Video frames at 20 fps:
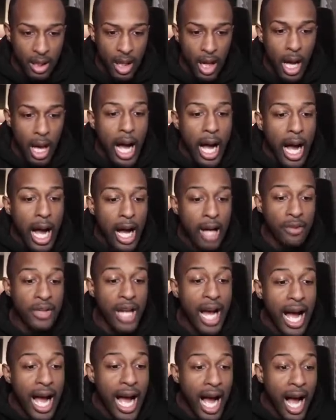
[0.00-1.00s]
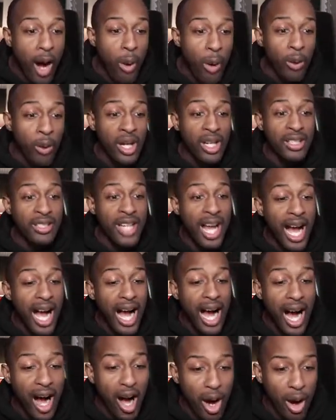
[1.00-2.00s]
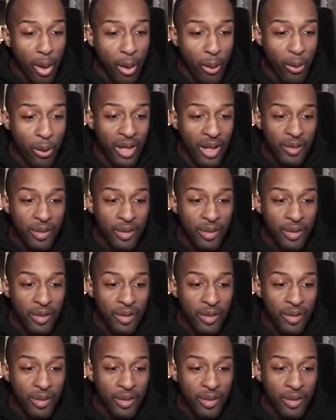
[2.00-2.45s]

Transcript: Ah no! No!